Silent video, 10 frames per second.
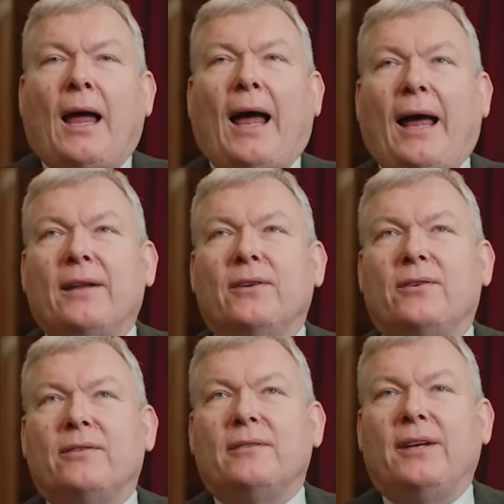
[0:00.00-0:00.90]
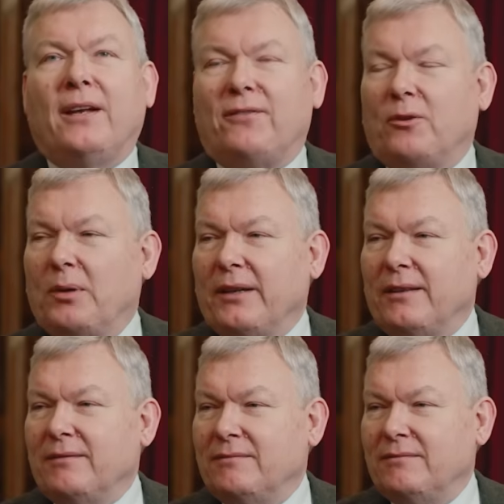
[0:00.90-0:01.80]
And
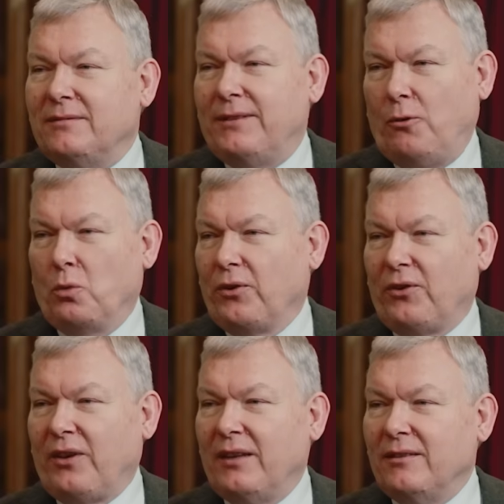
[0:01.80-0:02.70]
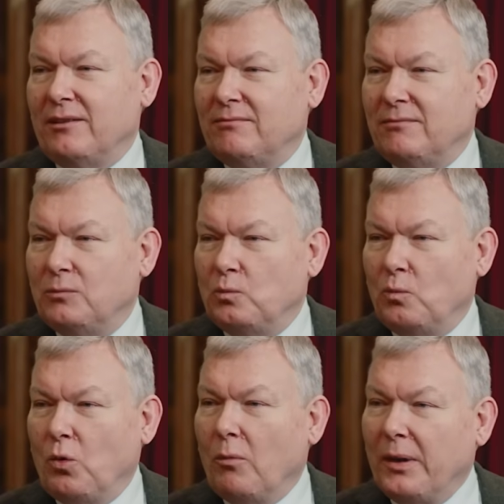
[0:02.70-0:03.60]
inevitably, if you want to send
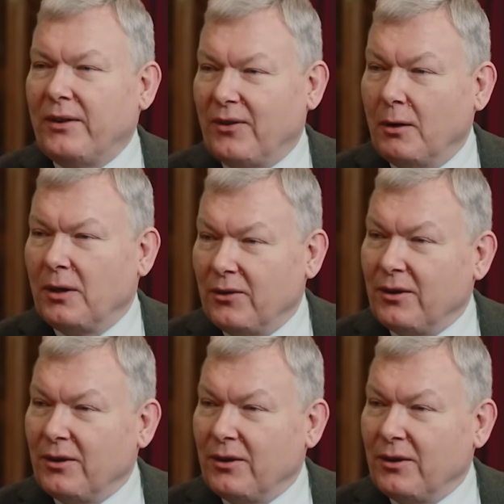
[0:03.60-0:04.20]
War and Peace that way, it's